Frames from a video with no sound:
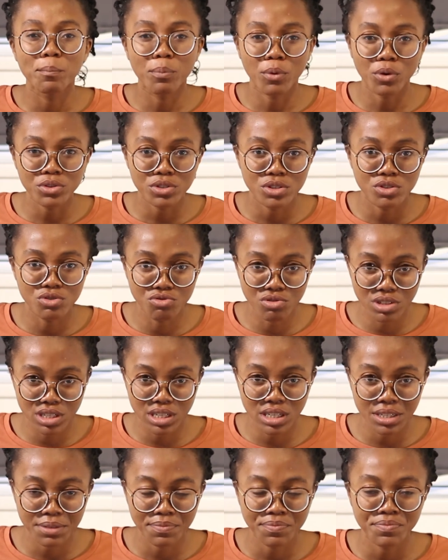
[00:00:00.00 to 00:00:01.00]
but
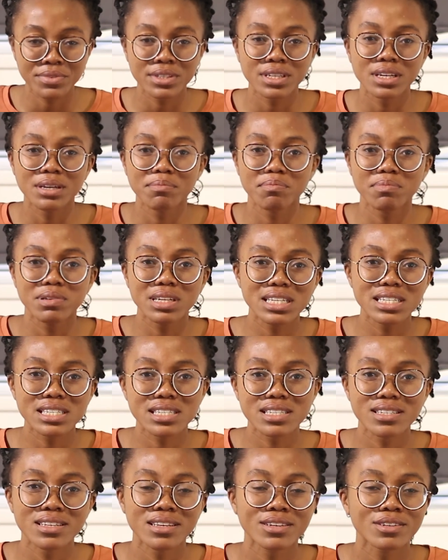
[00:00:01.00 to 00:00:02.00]
really
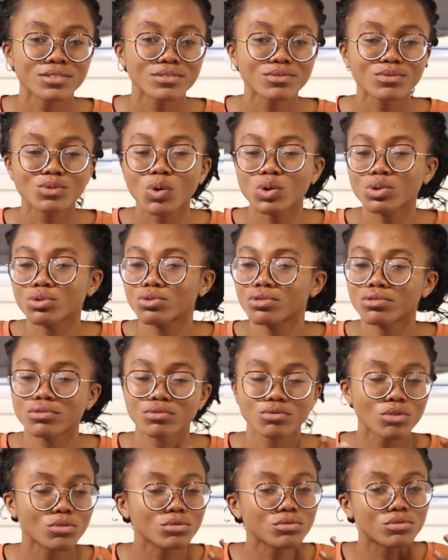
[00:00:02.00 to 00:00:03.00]
please don't
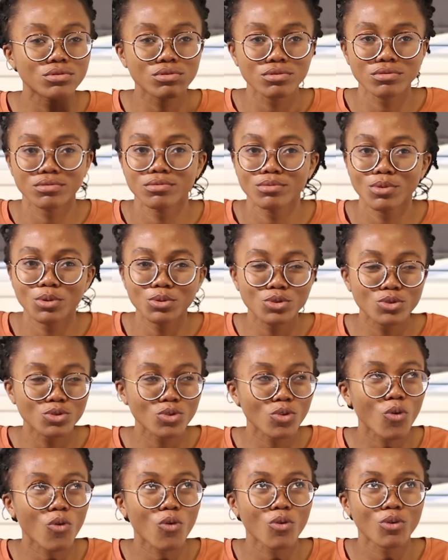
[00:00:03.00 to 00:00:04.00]
don't
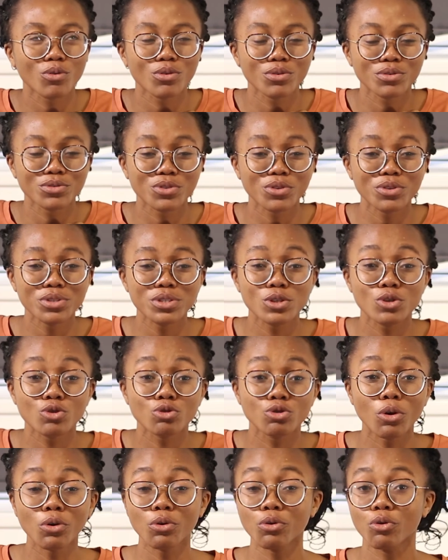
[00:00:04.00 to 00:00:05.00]
don't
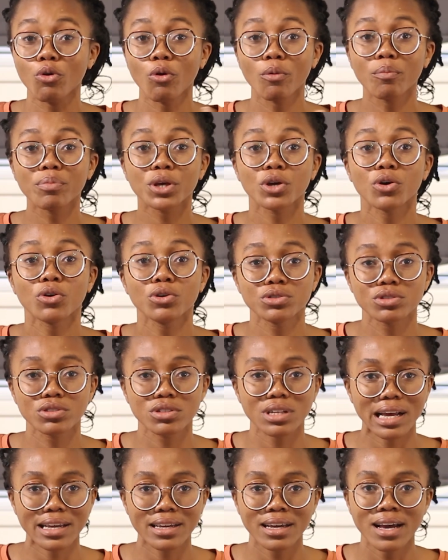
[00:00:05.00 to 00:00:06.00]
don't don't go beyond
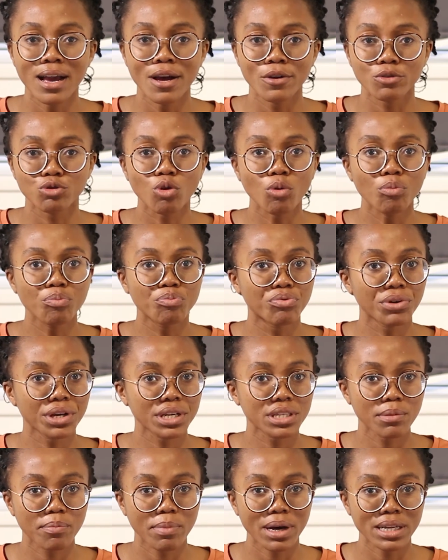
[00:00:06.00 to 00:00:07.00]
like don't
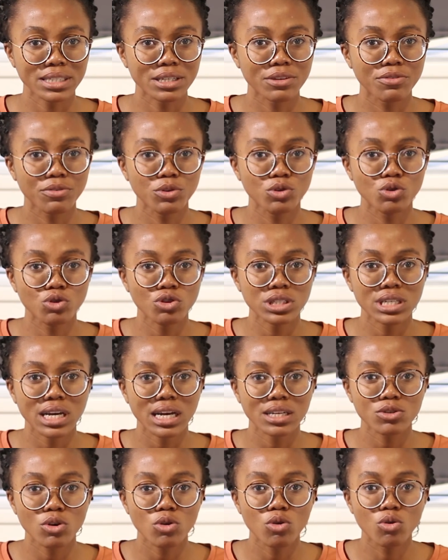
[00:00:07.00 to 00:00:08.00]
break the band if you know
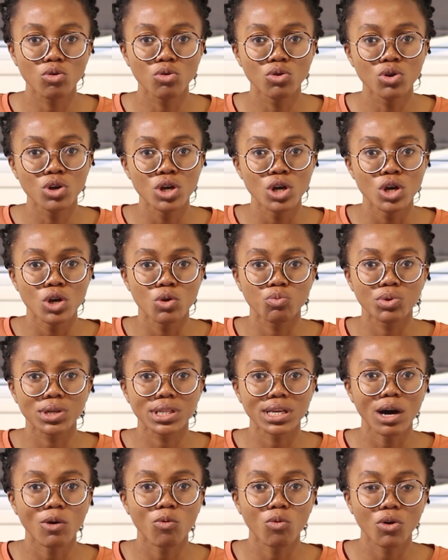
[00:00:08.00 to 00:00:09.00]
that oh
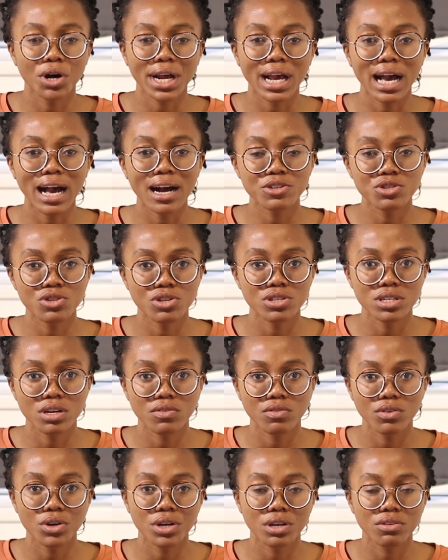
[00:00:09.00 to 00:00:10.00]
without working ask
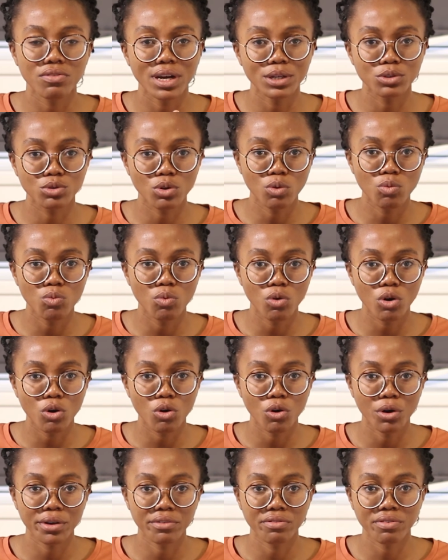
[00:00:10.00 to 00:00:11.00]
yourself oh if i don't
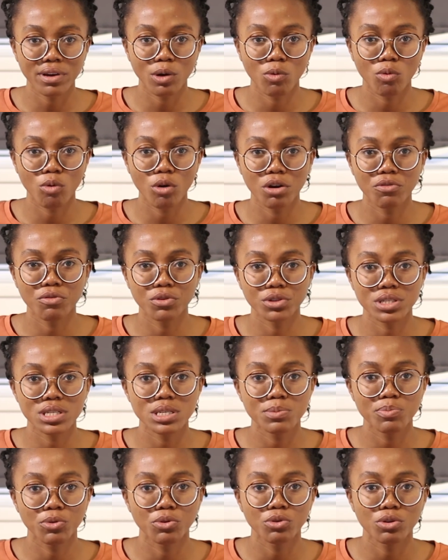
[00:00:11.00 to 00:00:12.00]
work or if i work for
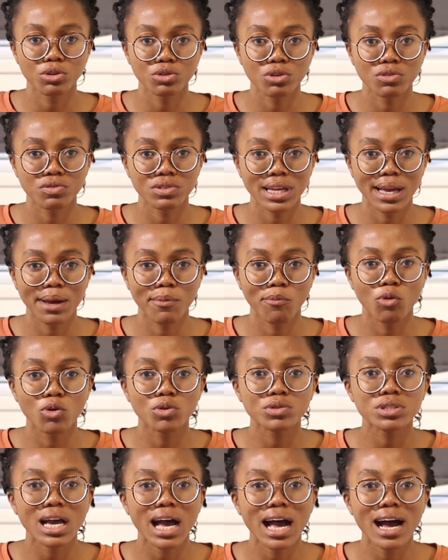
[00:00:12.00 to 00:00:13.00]
this period of time
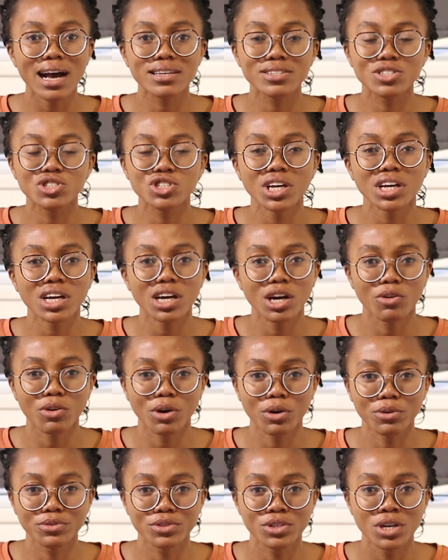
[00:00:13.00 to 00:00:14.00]
what ask check
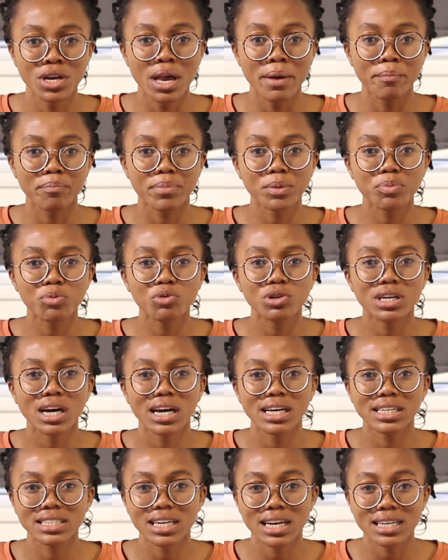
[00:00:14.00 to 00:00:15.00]
around people
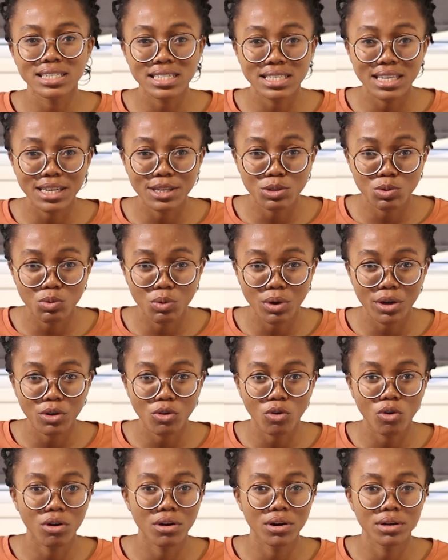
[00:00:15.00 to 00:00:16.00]
that are in that state
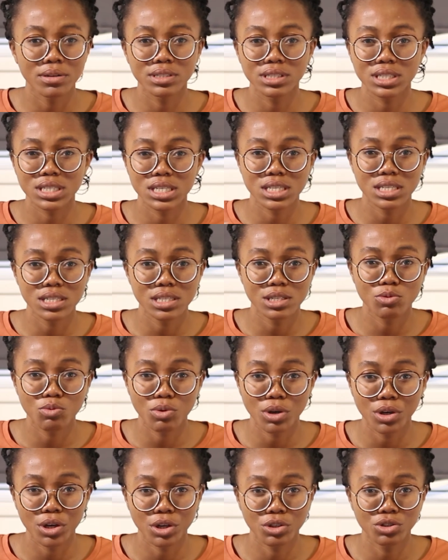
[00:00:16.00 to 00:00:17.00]
where or in the city
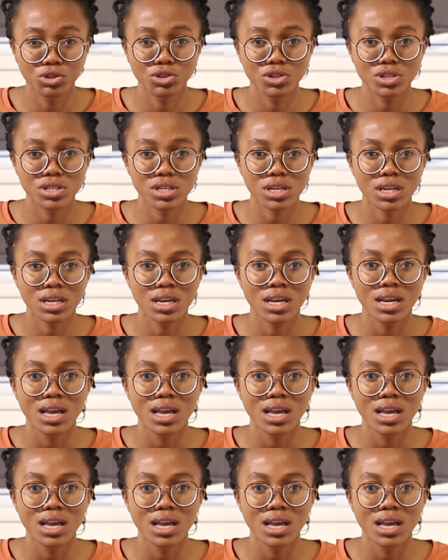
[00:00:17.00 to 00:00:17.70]
where you're choosing